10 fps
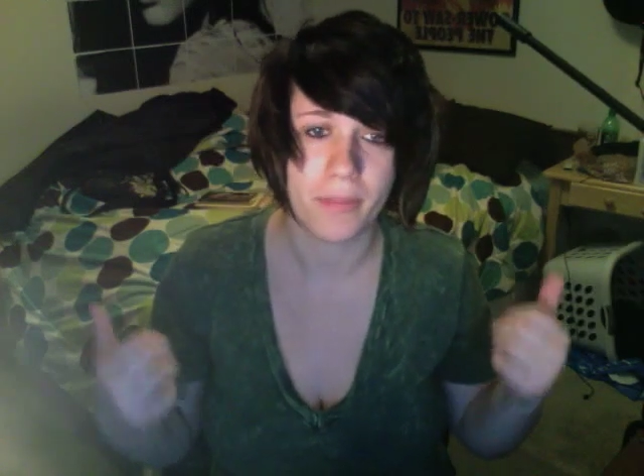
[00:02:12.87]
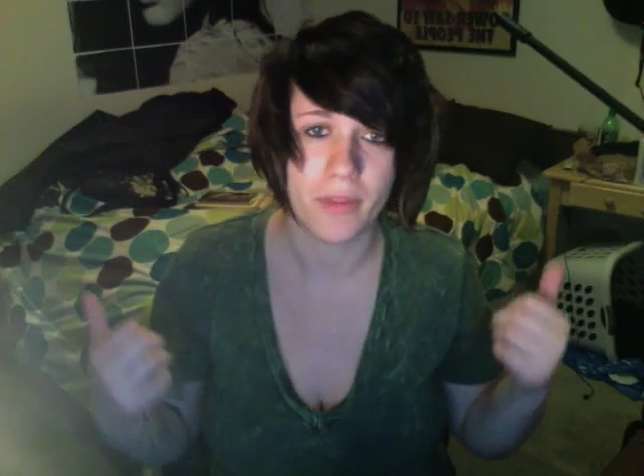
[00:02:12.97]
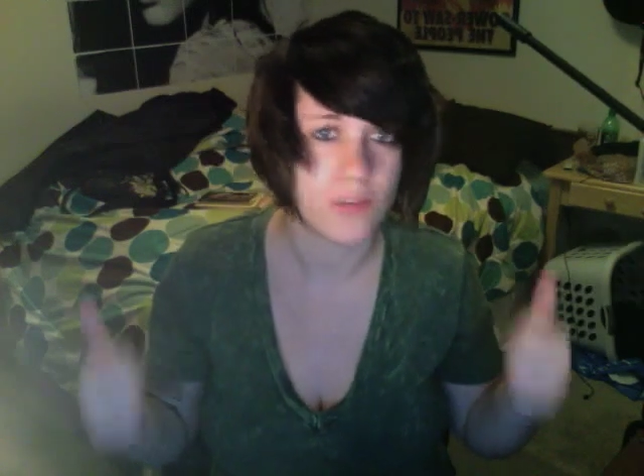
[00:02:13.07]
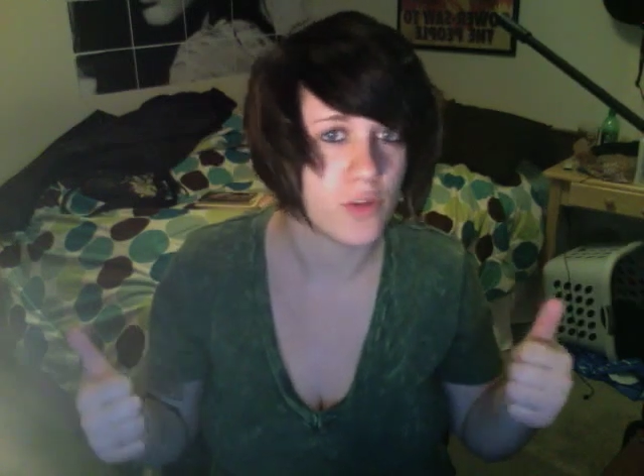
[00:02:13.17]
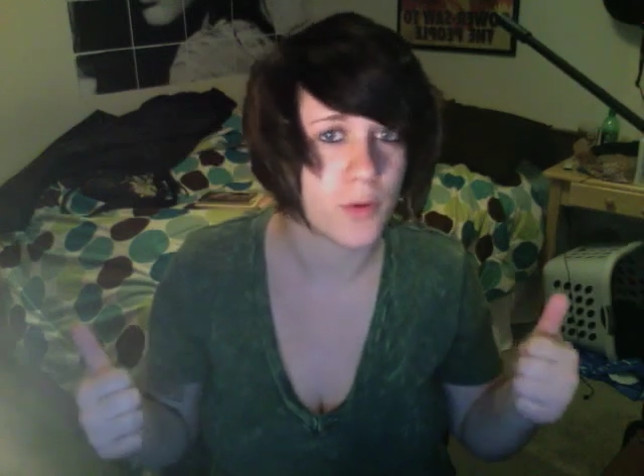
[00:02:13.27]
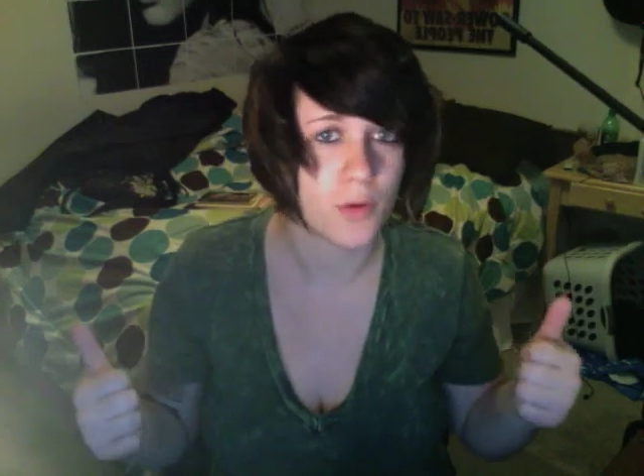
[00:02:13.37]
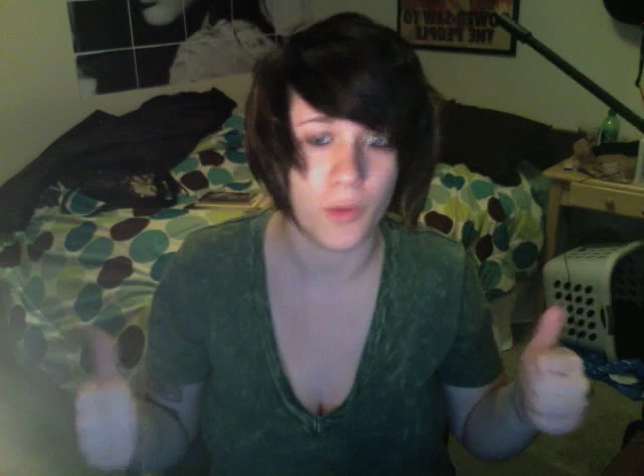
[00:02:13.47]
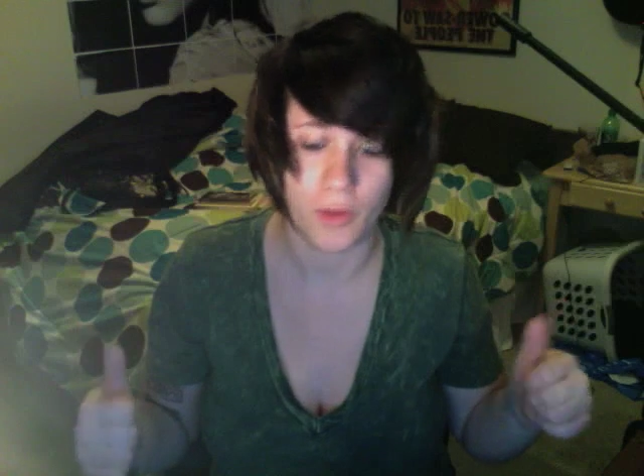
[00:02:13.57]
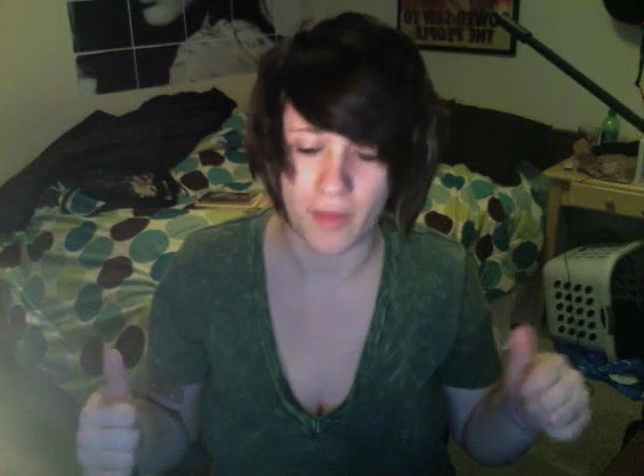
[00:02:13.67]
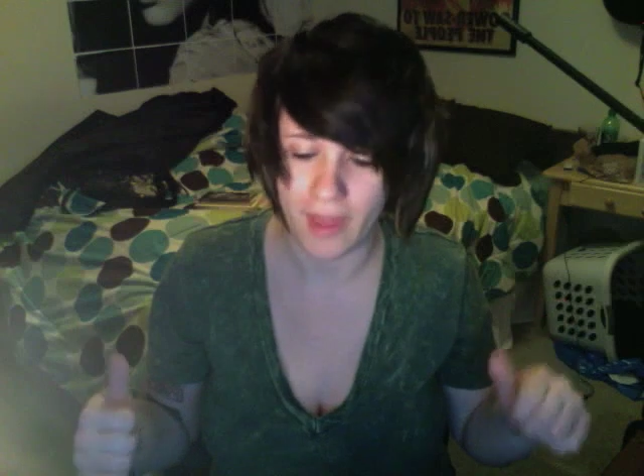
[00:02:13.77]
super
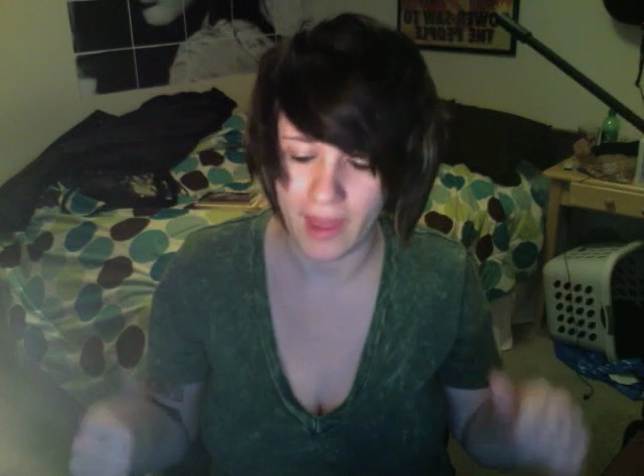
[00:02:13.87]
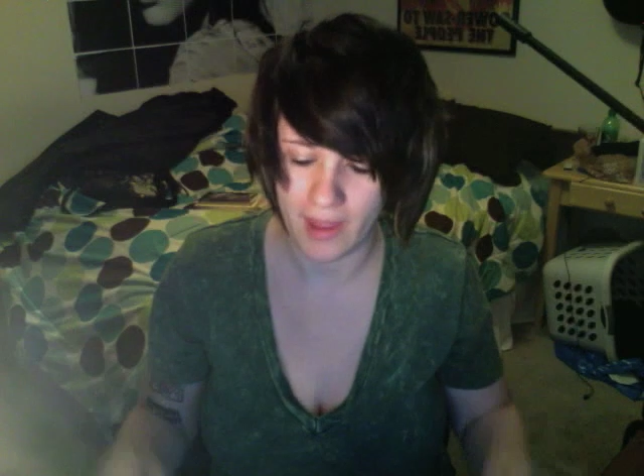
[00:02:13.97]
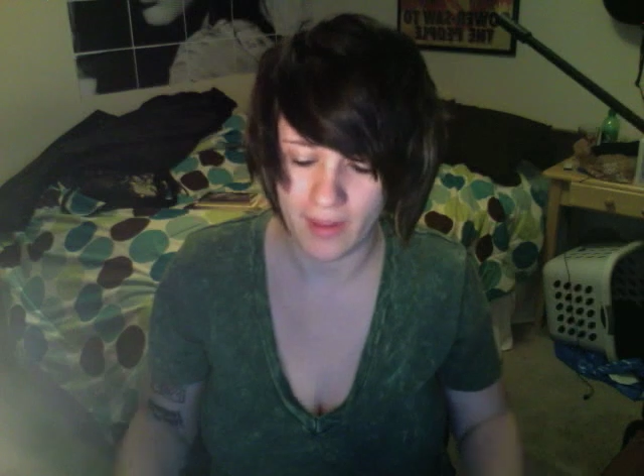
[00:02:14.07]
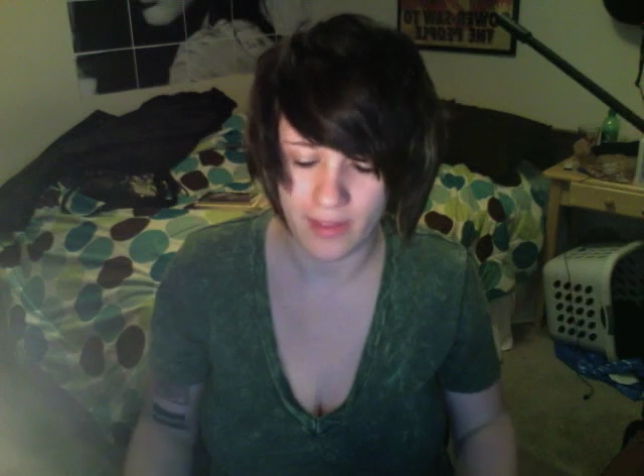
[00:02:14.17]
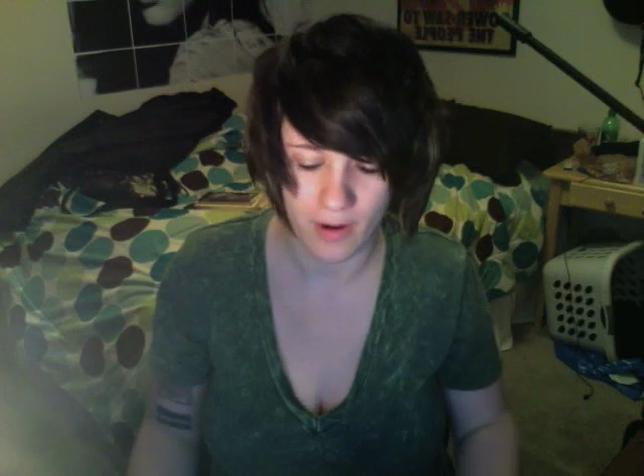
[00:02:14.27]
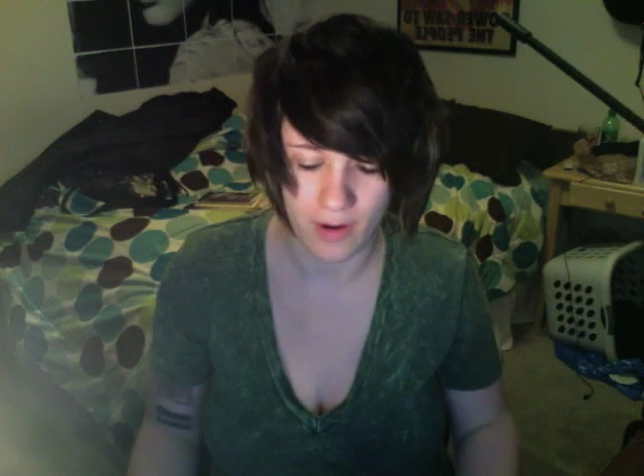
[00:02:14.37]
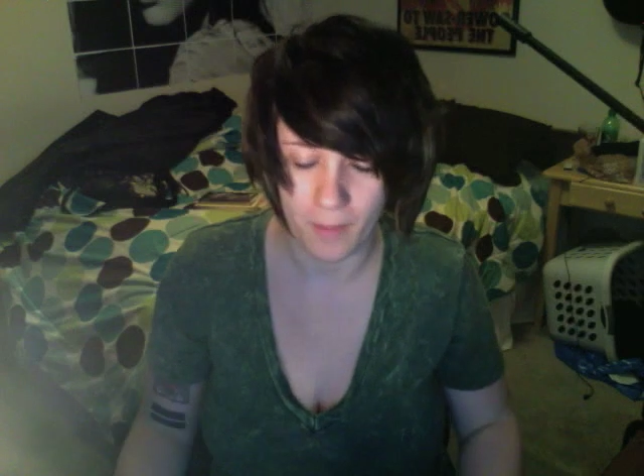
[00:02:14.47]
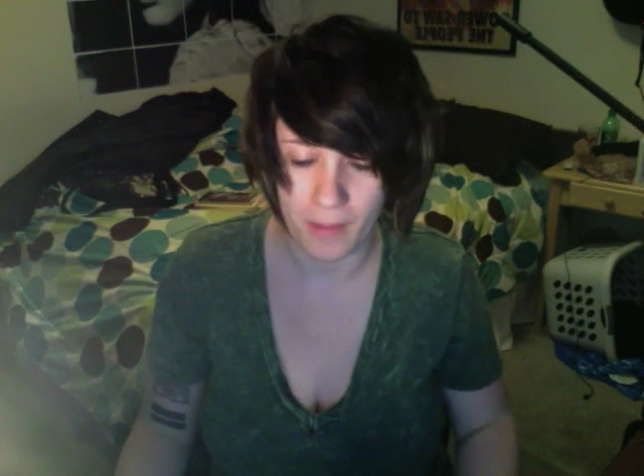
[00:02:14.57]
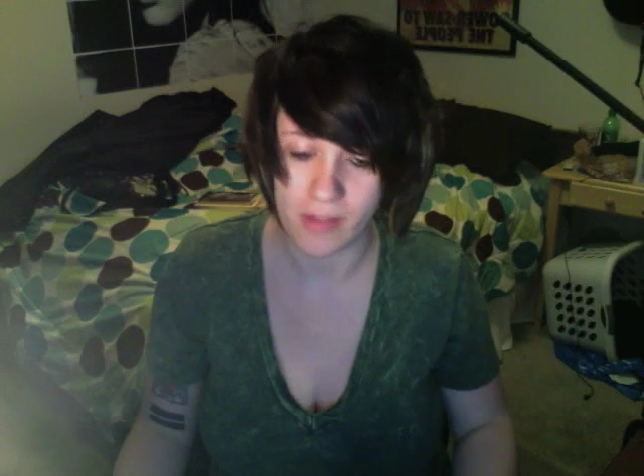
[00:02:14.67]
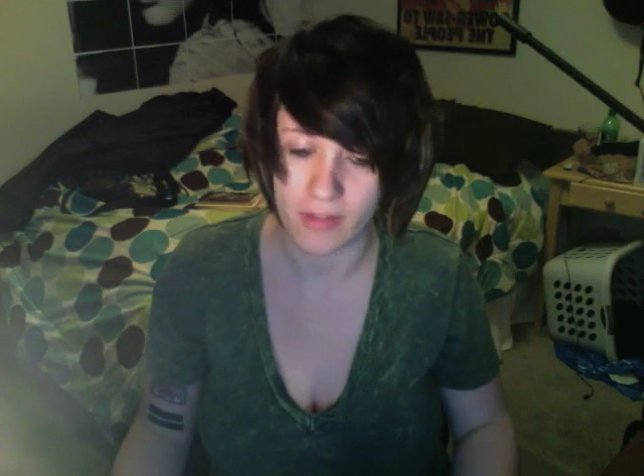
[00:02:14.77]
cool with it, they're
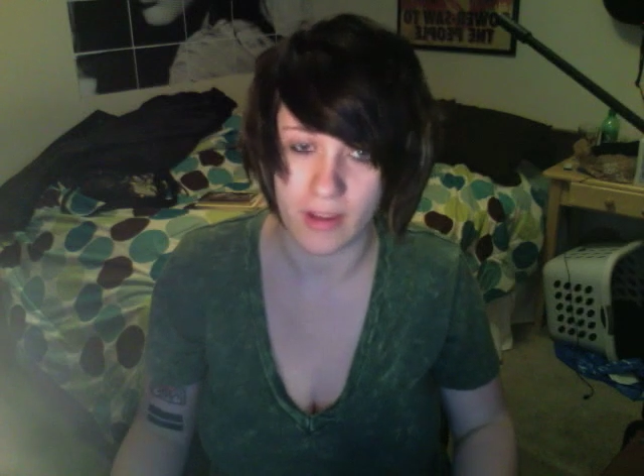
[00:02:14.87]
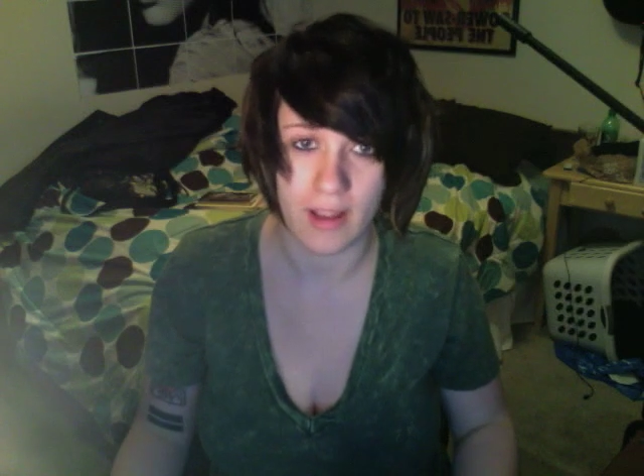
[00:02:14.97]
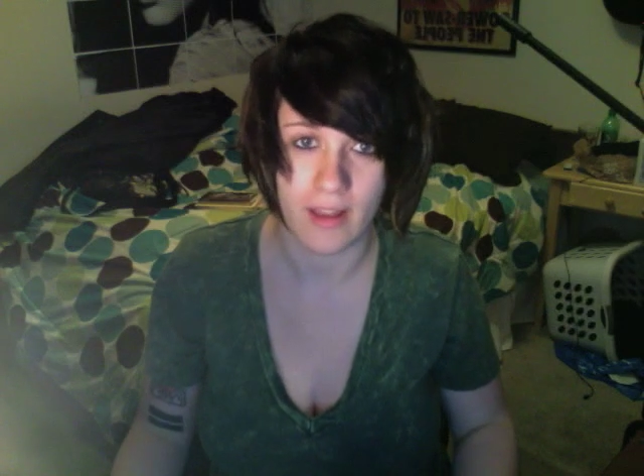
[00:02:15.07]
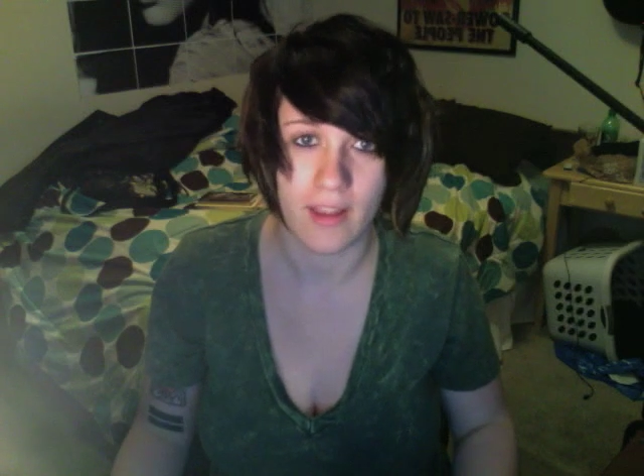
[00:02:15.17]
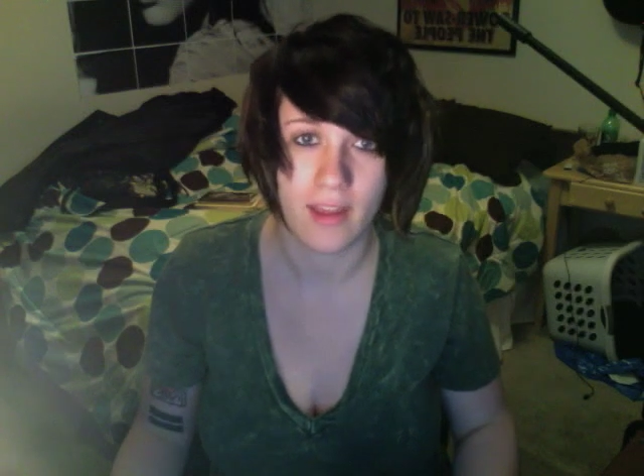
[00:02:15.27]
amazing.